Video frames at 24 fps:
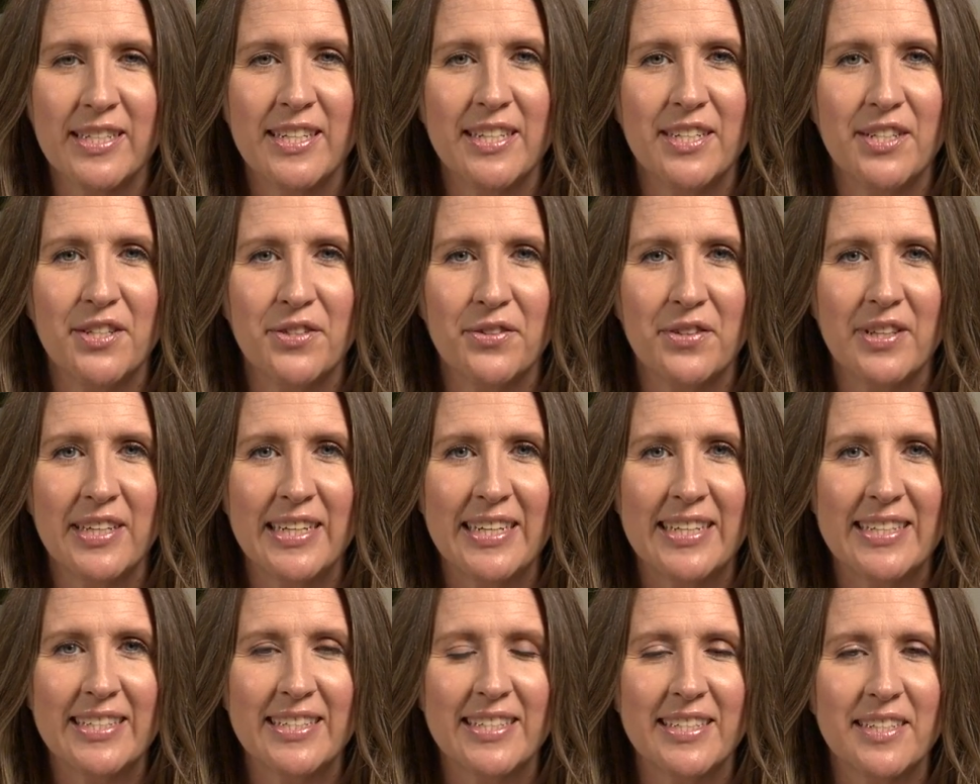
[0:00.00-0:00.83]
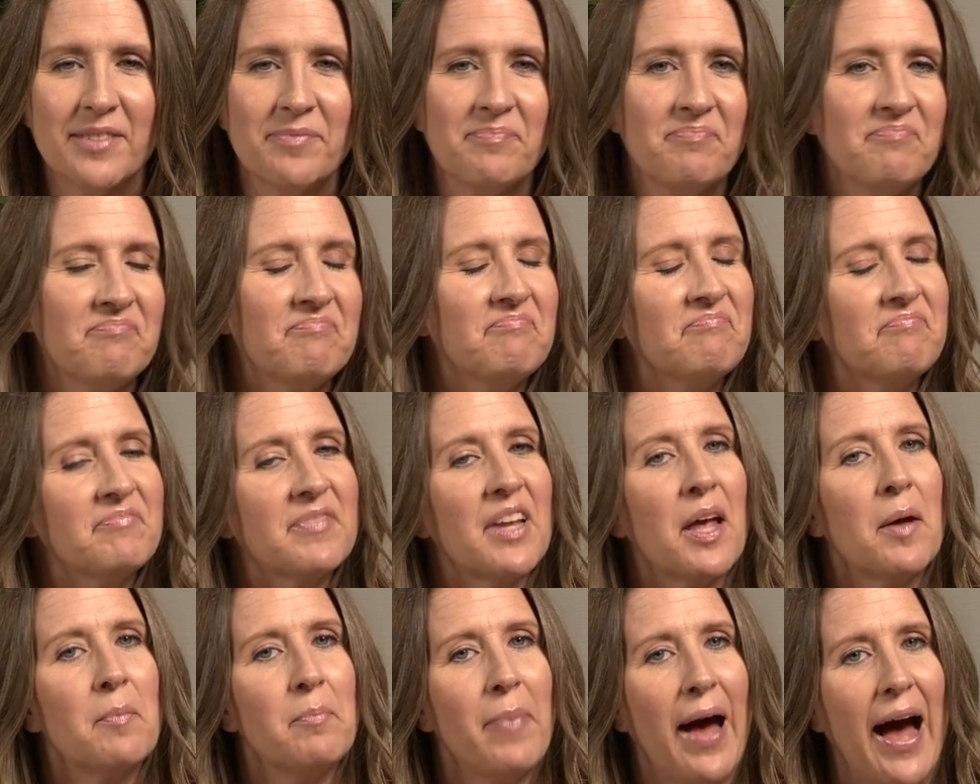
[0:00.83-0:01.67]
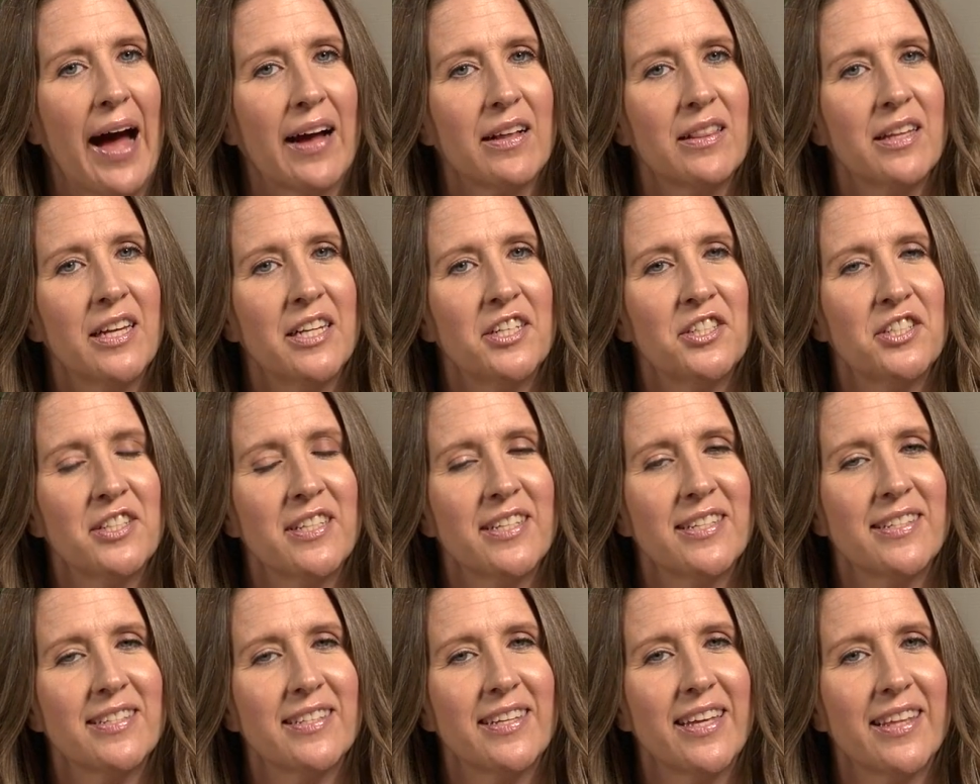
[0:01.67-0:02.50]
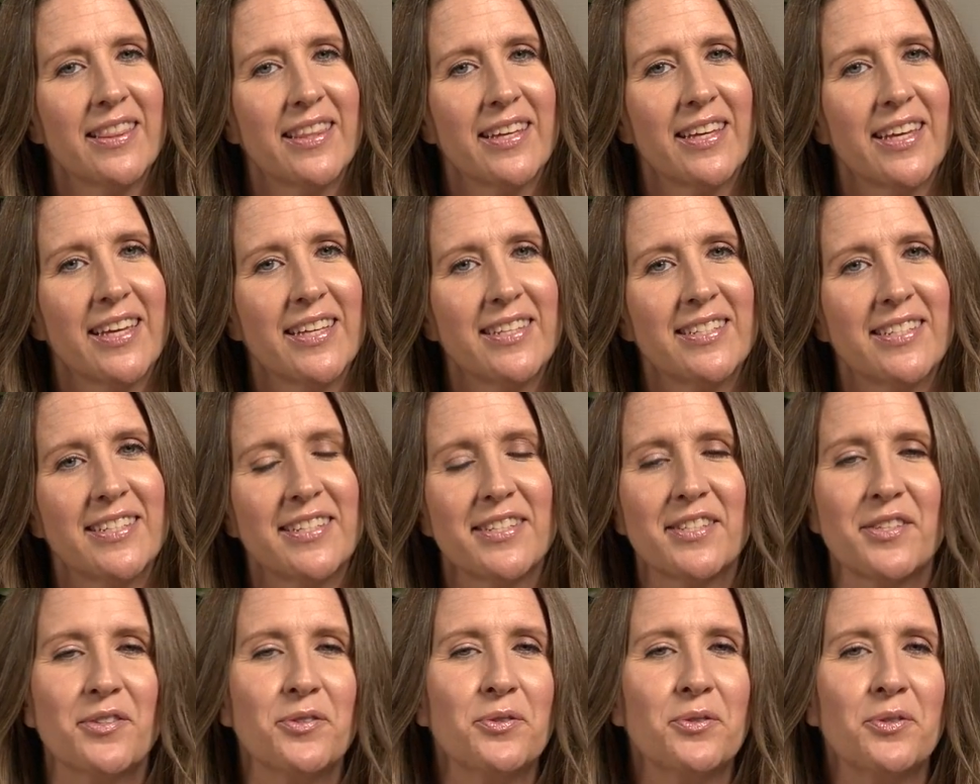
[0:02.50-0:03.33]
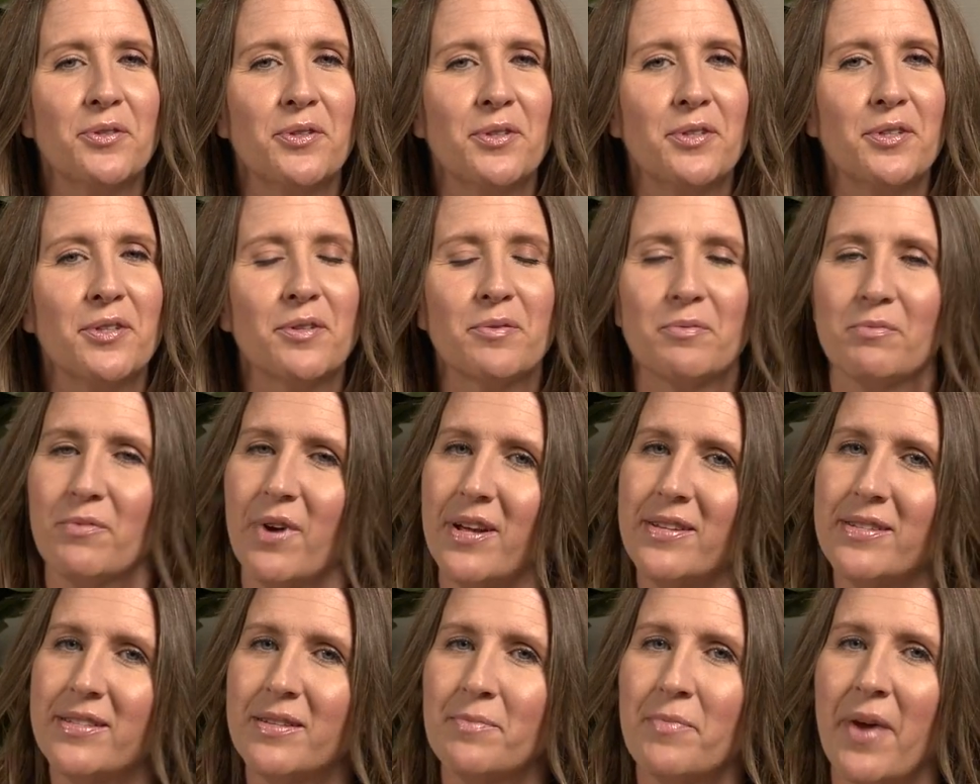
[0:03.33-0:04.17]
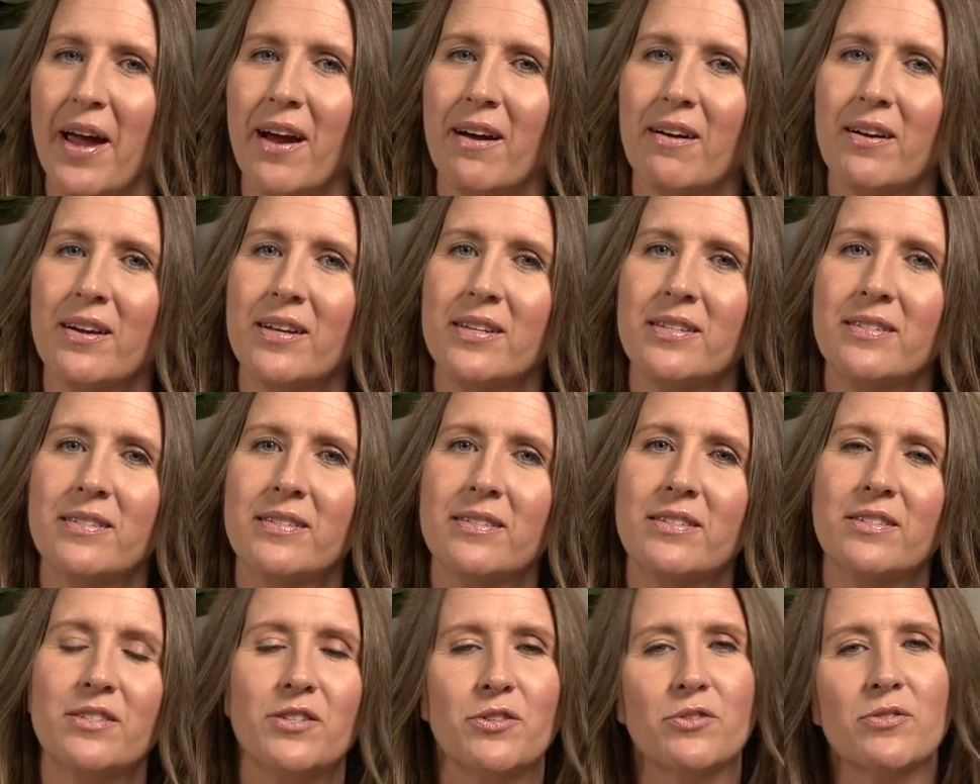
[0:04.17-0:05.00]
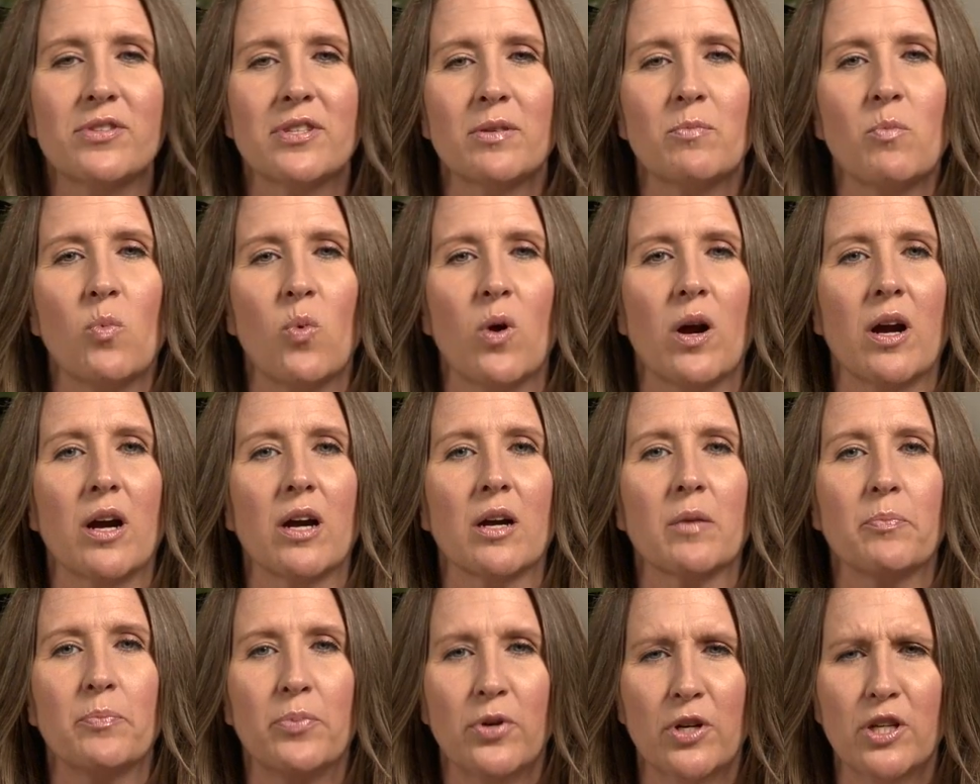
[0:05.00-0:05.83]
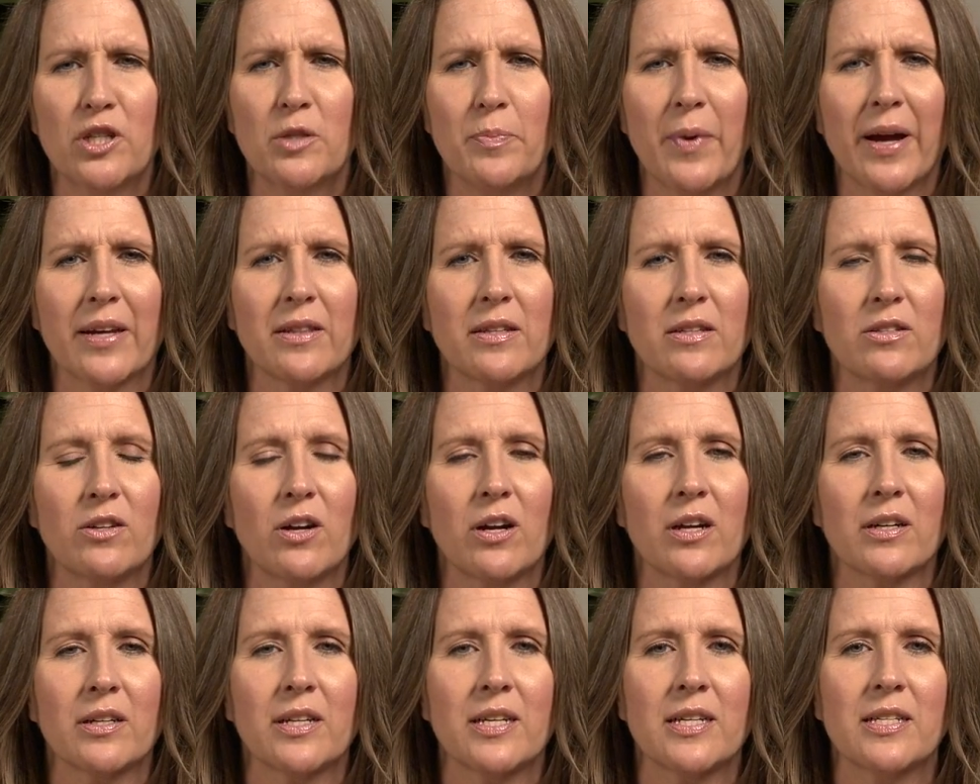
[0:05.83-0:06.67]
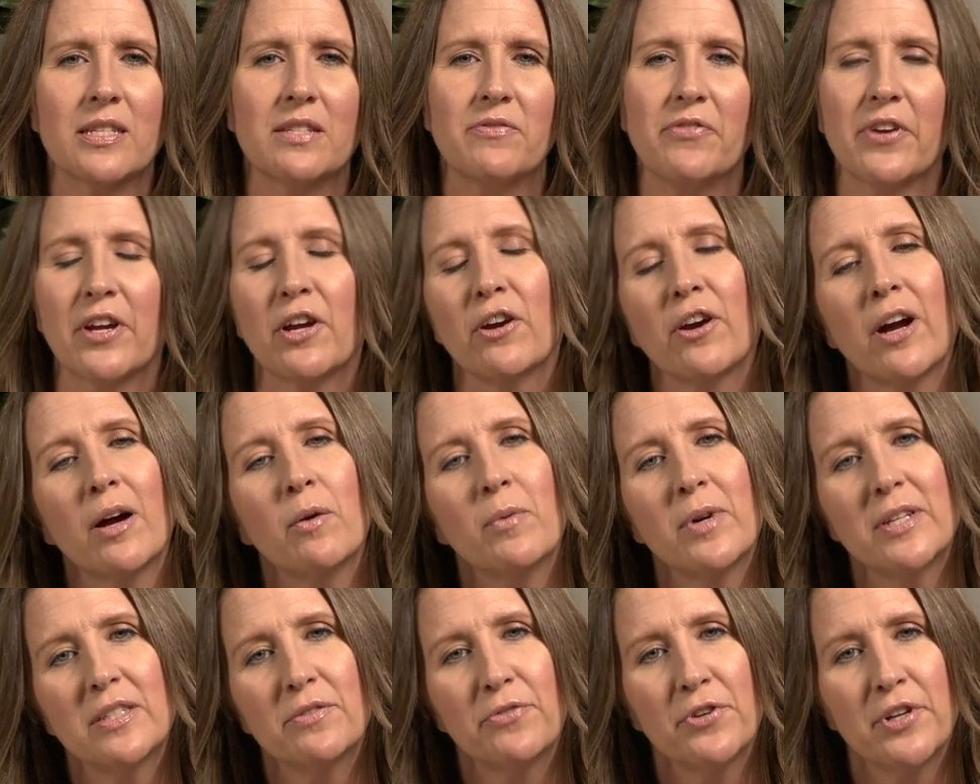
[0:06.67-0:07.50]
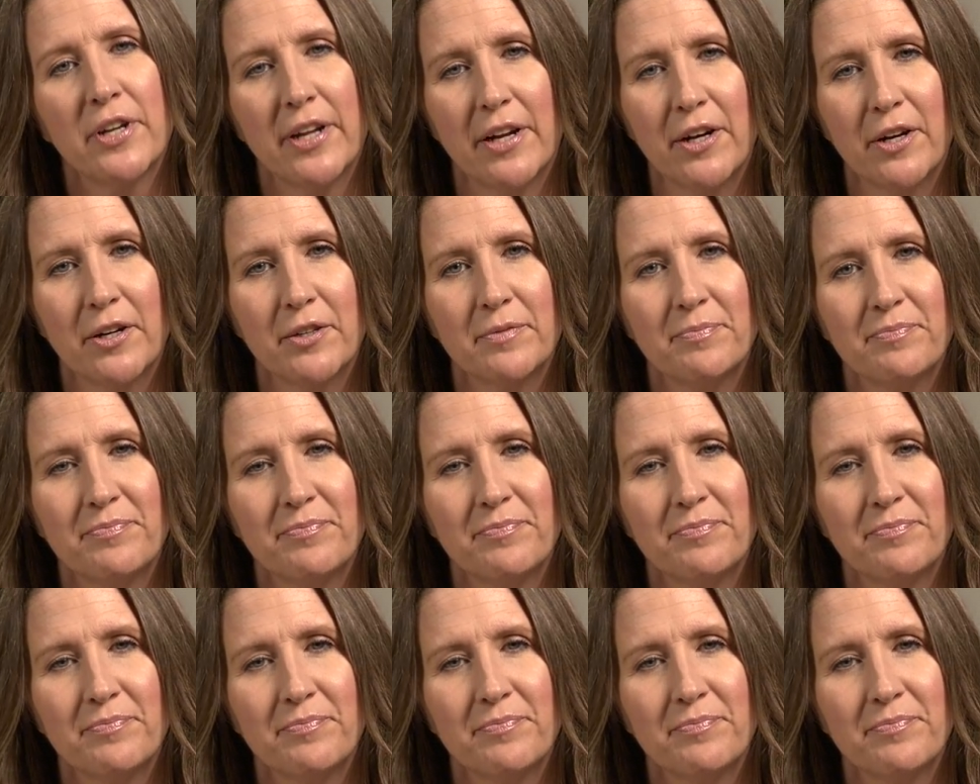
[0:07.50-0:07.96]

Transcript: to-do list. Pack lunches, get the kids to school, run some errands, do some work, push back the darkness, figure out what's for dinner.